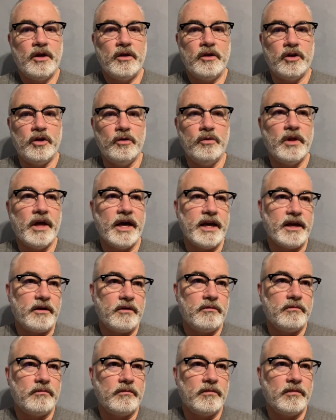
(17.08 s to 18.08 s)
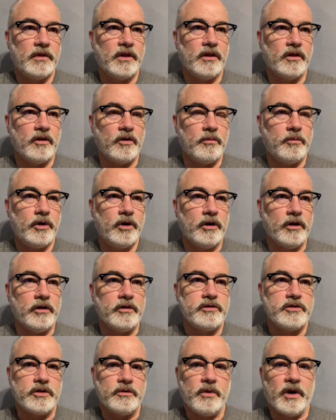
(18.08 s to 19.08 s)
You like the little
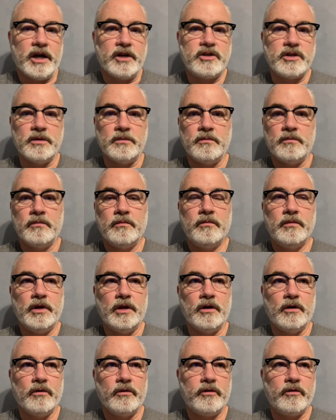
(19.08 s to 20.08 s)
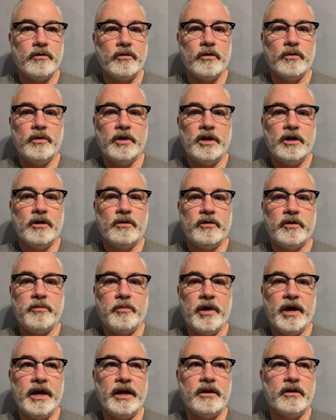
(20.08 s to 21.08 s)
birds, you watch them, through the window with
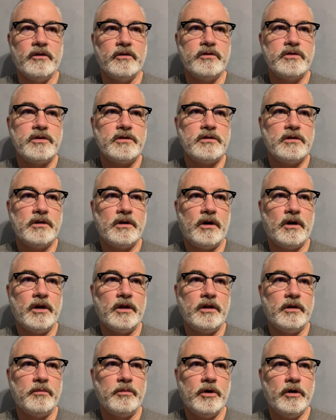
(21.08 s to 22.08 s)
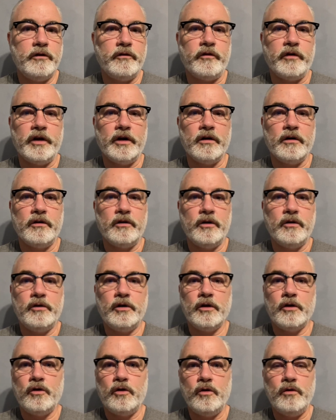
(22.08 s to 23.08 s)
binos on the bird feeder. You
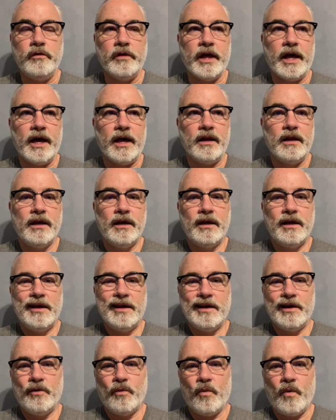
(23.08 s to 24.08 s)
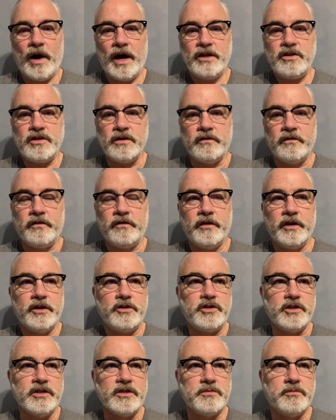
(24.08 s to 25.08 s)
can do that. Watching
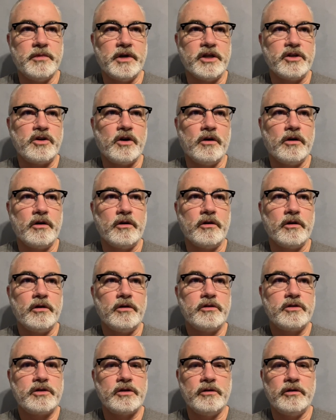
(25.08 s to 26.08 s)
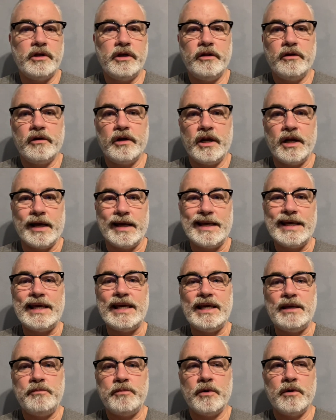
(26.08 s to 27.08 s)
fish is much harder. So you either got to
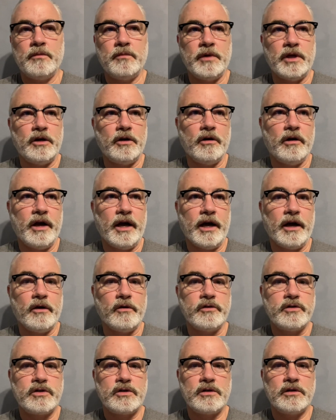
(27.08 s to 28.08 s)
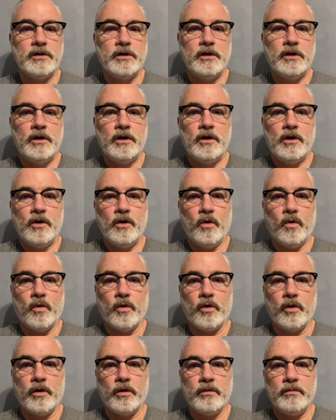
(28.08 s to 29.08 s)
keep them in your house
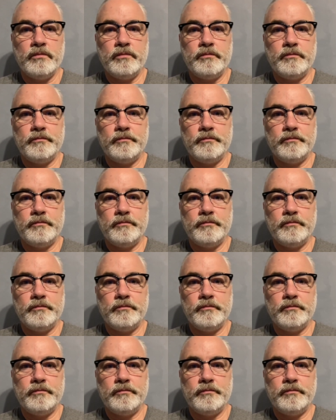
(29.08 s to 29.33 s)
or,